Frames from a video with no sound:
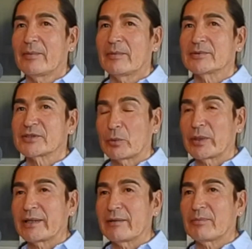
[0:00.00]

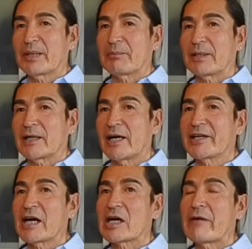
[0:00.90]
So people are
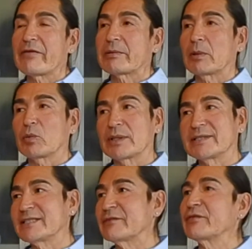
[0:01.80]
now comfortable
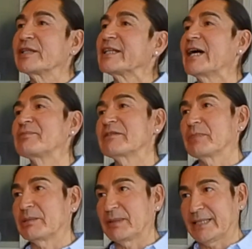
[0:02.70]
with different types of
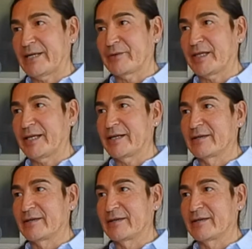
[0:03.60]
people out there.